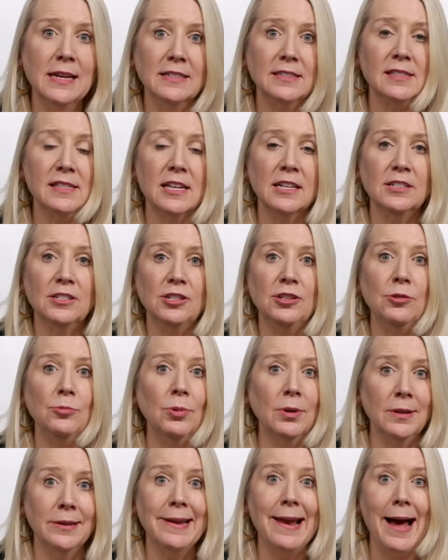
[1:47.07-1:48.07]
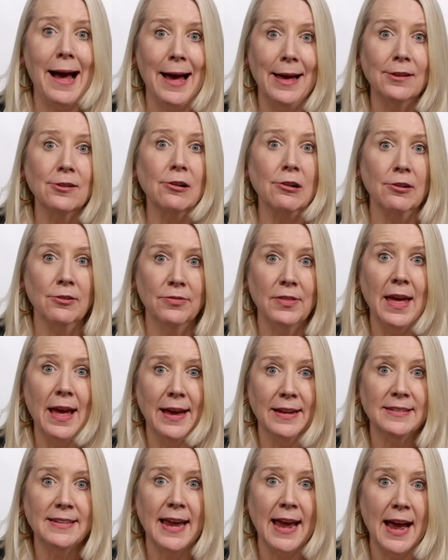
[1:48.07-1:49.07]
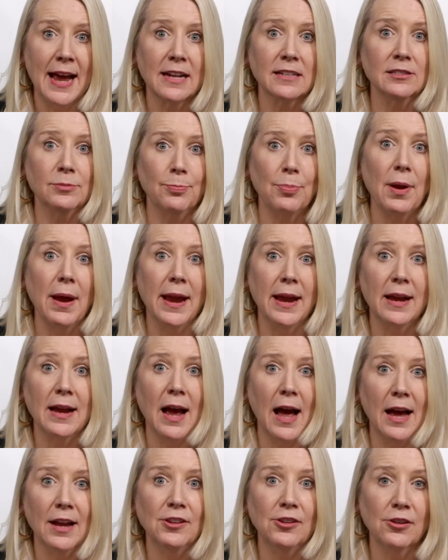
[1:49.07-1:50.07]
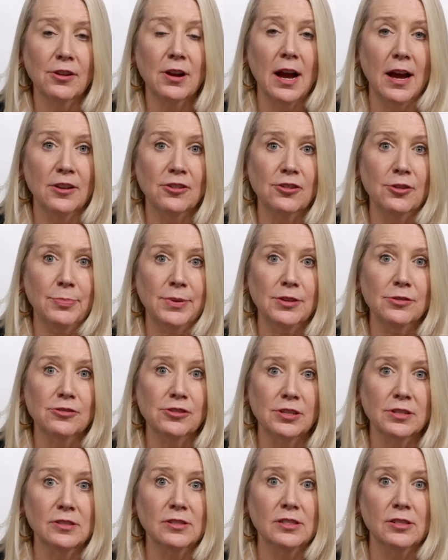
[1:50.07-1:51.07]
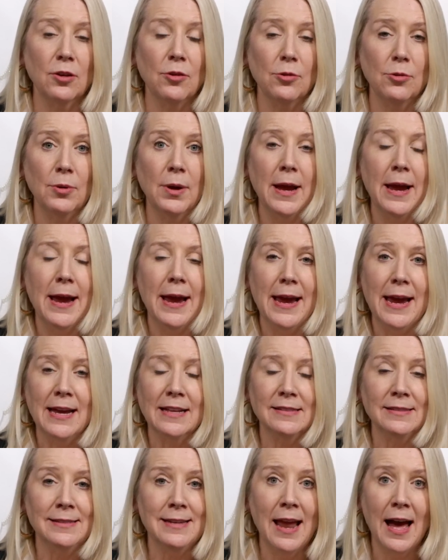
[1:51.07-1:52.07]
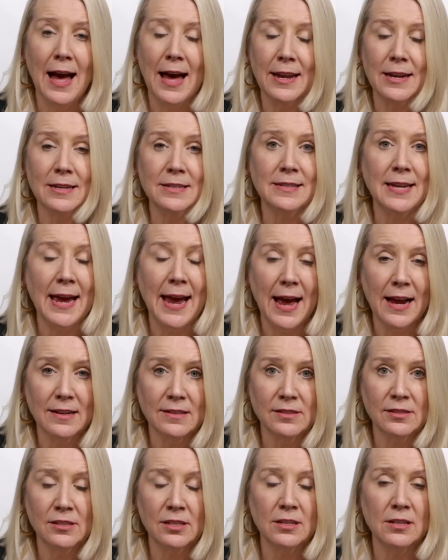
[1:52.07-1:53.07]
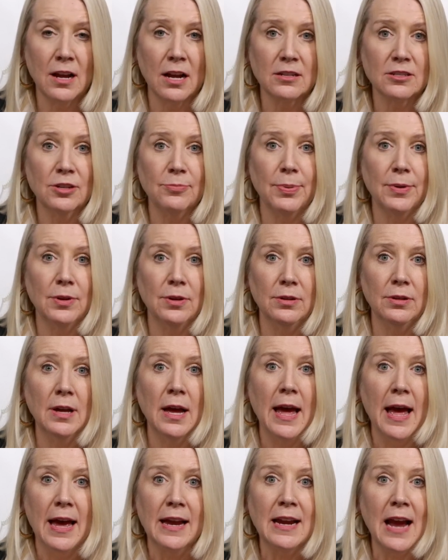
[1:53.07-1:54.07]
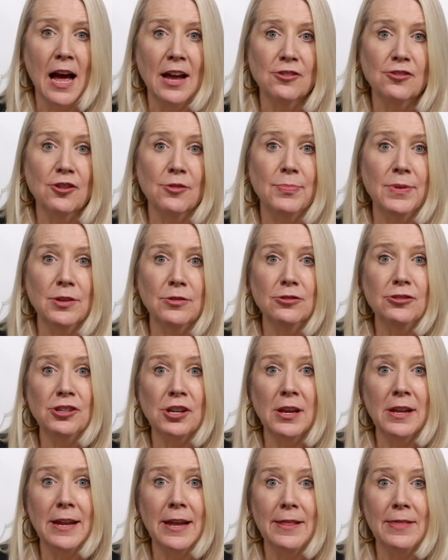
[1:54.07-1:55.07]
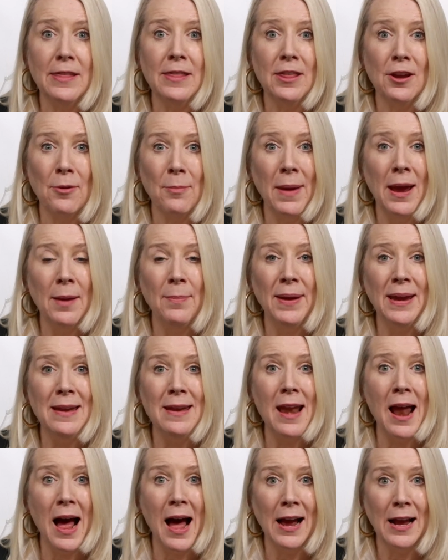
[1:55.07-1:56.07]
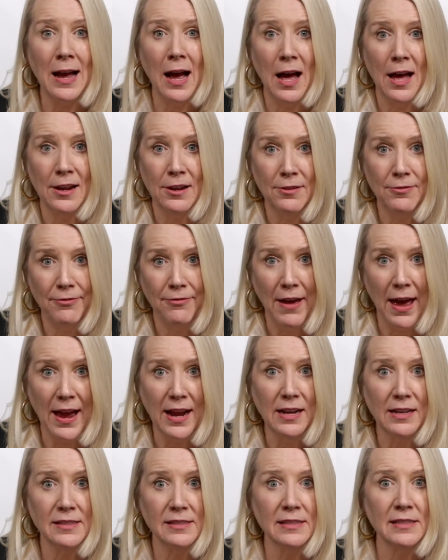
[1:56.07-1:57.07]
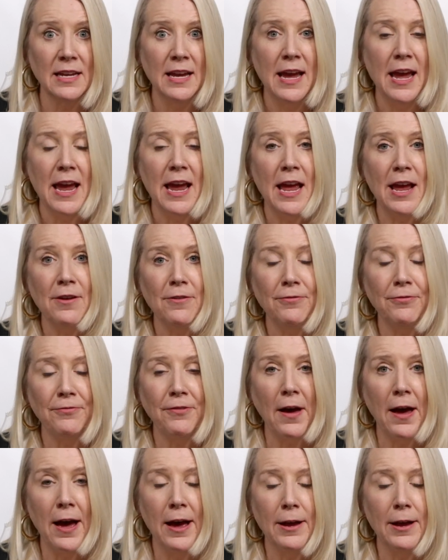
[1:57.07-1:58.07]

is that you will not earn that tax break on your contribution. So it's not a tax deductible contribution. And there may be knock-on effects if